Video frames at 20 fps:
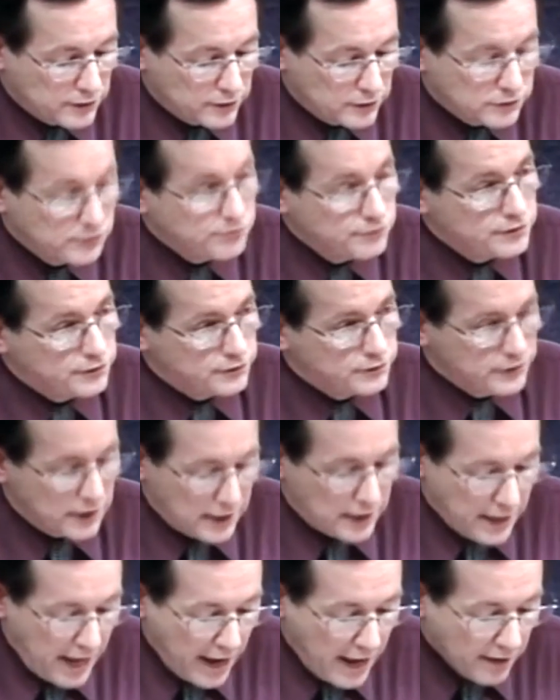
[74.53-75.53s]
Section
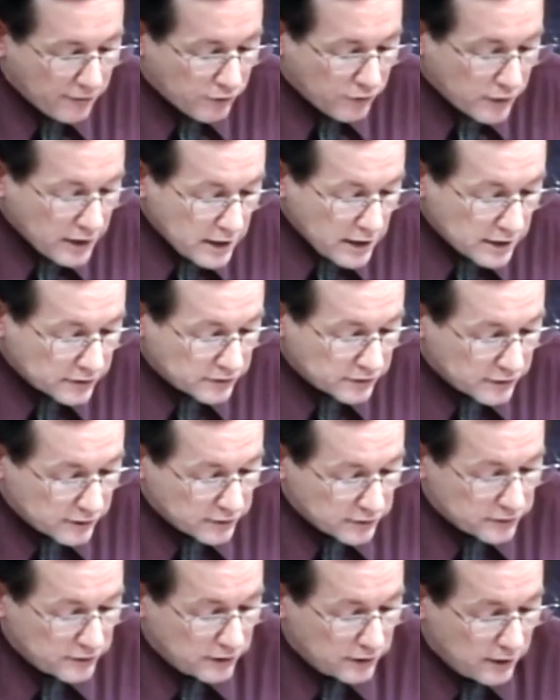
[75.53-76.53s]
15, every
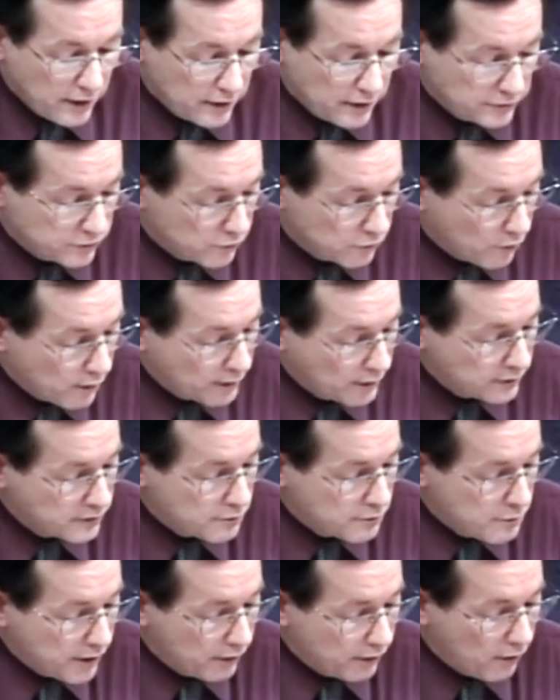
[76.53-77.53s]
citizen has a right
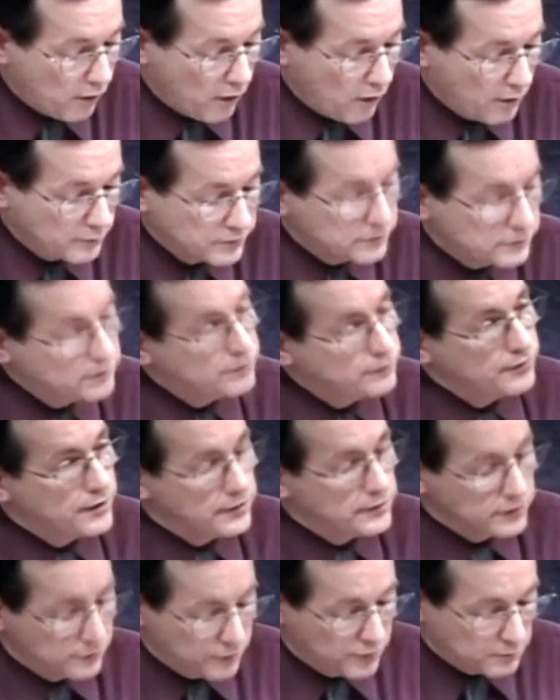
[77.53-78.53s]
to bear arms in
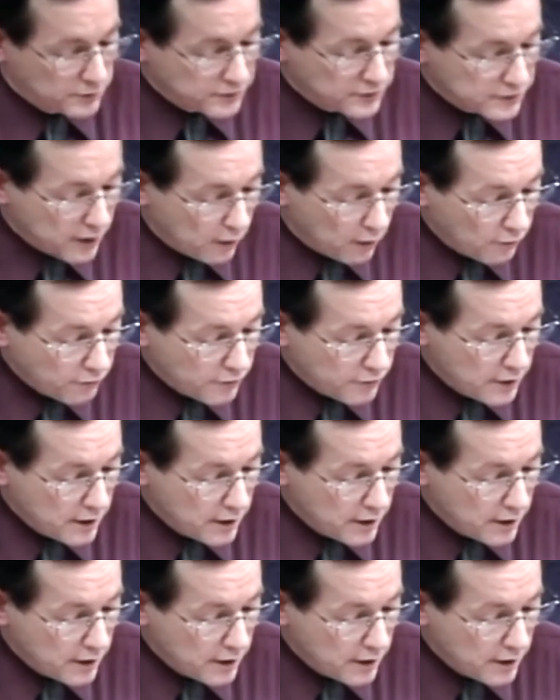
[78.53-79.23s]
defense of himself